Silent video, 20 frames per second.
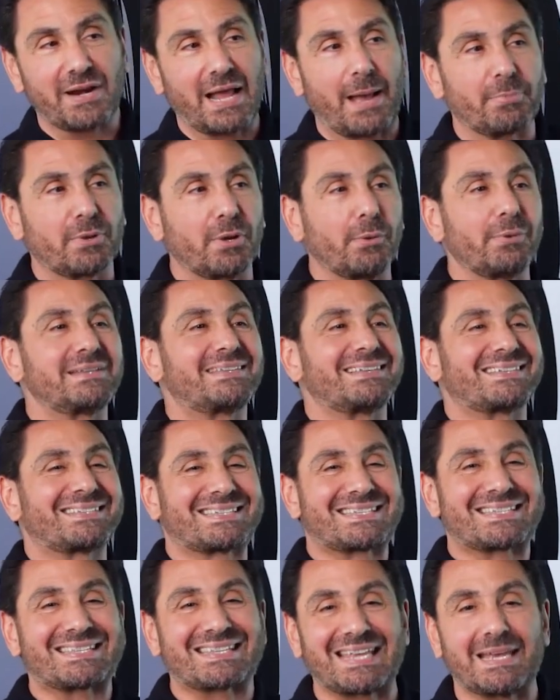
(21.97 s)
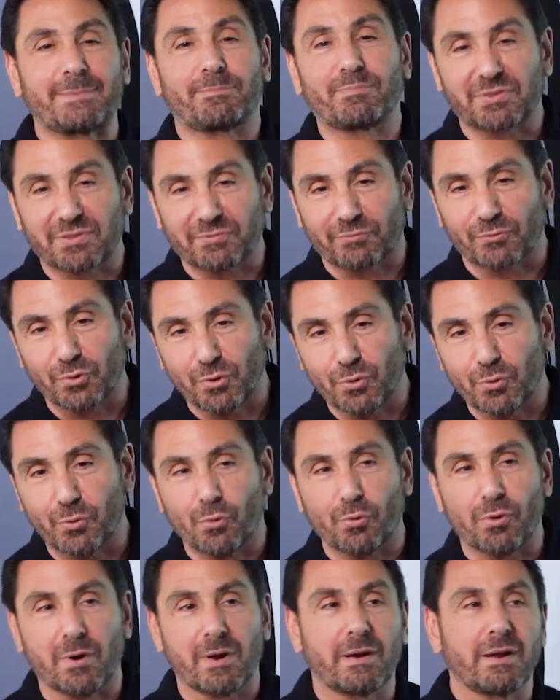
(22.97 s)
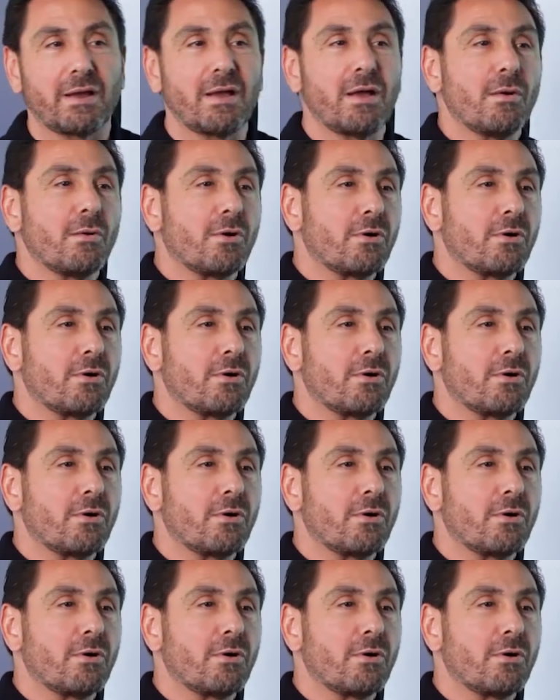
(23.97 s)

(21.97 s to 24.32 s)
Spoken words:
I'm going to skip through or